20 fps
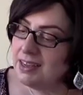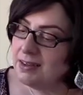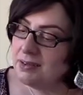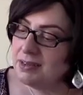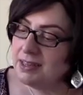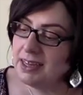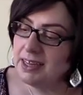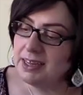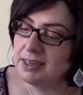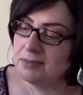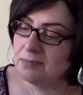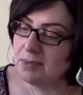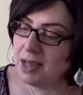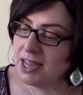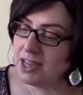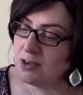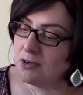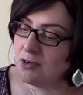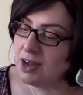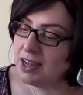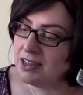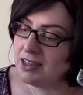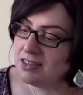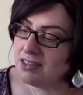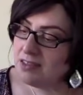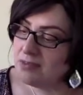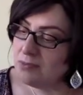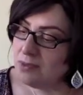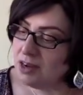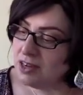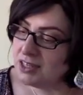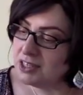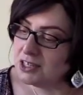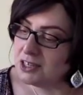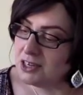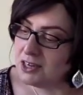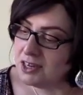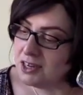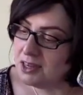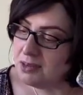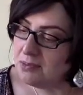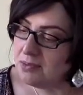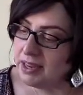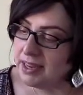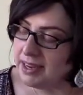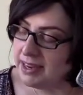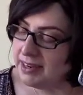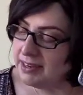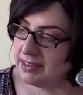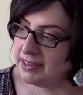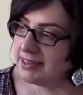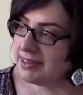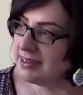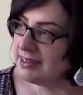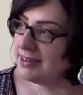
make way, it's my time and